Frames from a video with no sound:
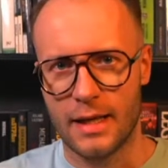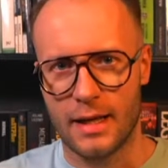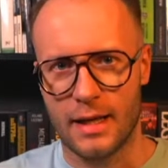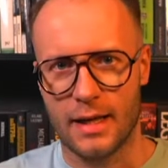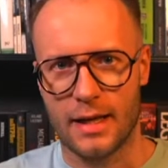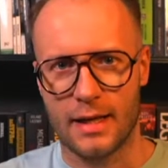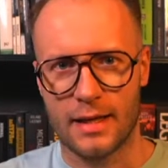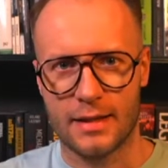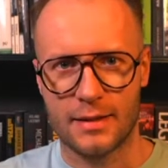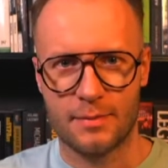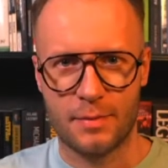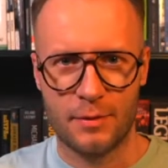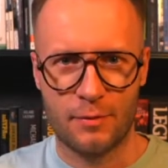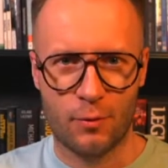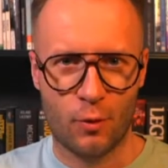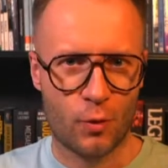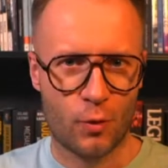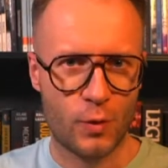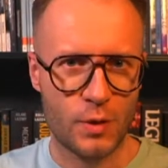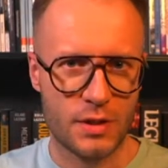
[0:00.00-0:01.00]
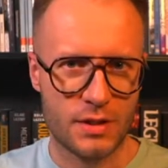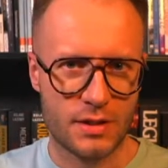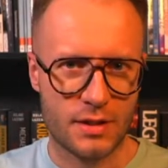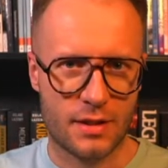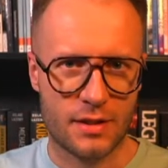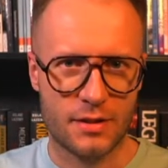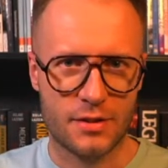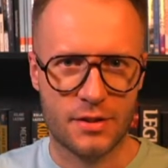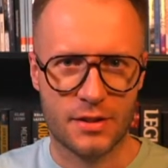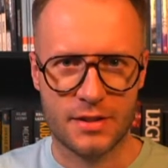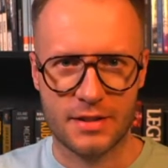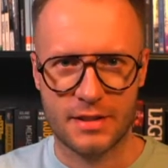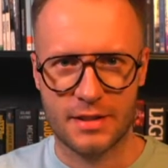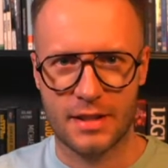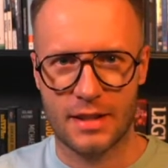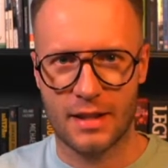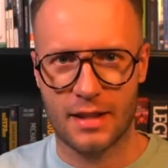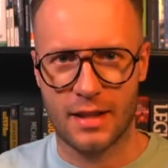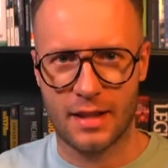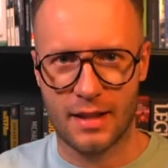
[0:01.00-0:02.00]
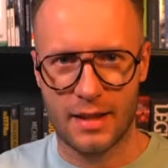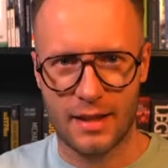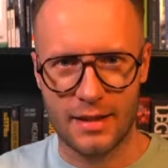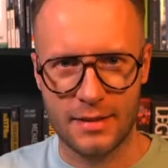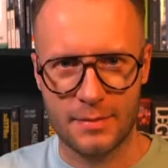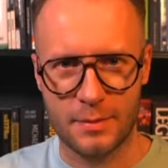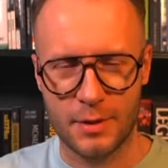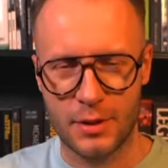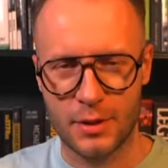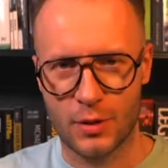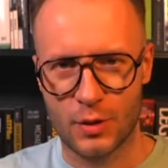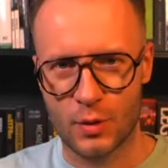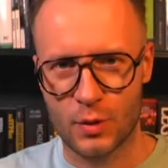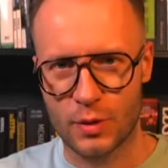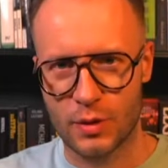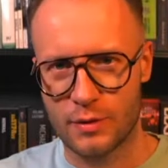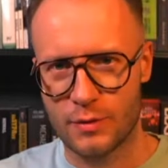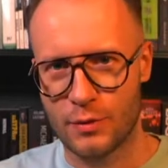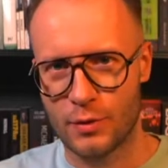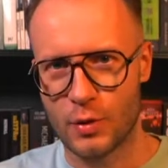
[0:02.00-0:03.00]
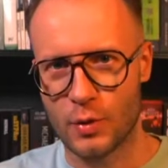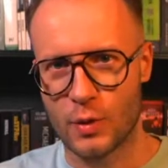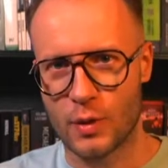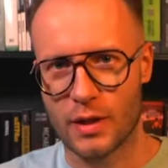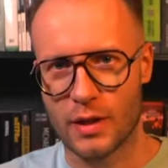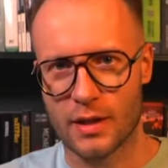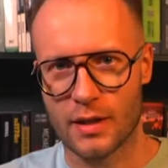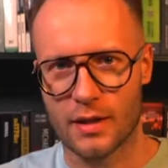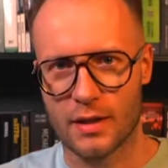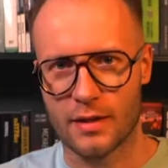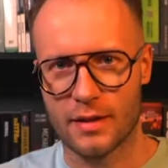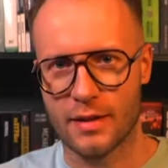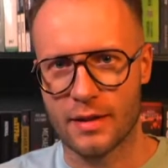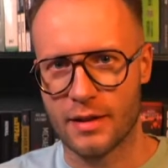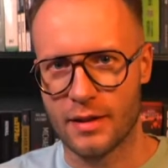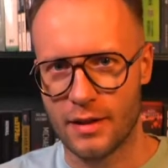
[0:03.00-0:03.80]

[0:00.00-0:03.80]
And before we start, just let me know if you can